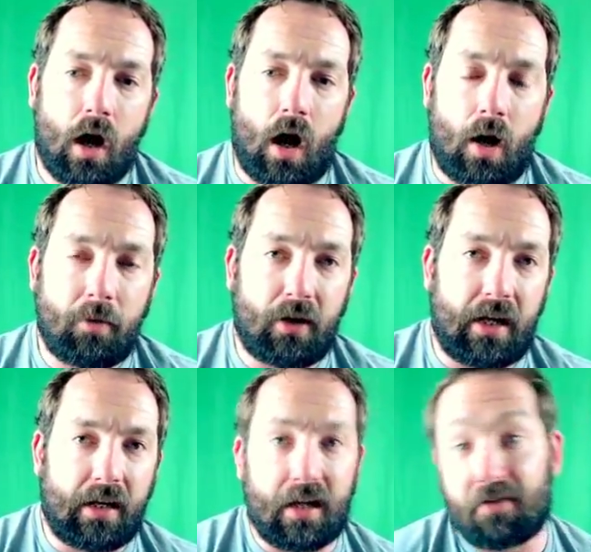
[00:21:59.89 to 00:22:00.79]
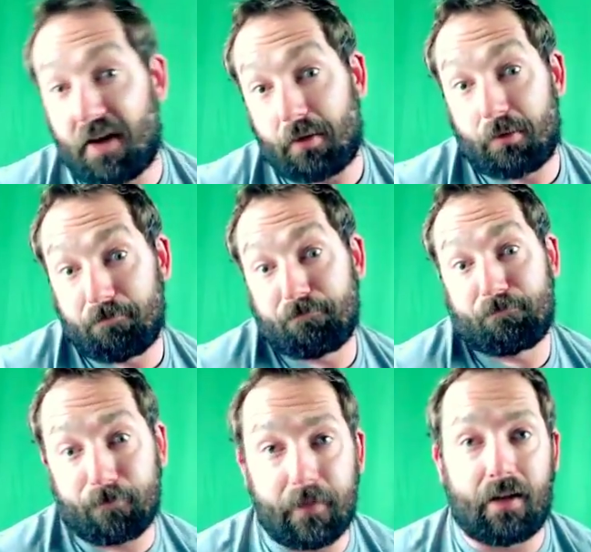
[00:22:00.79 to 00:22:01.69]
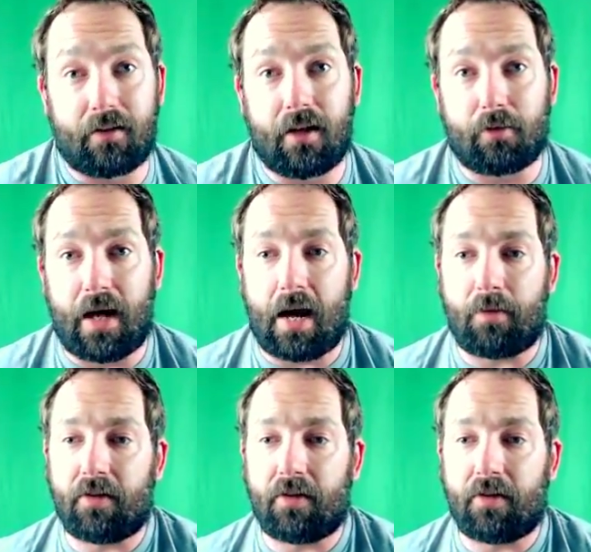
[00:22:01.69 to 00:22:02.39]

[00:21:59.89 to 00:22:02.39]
You're eating a lot of fiber. It's what happens.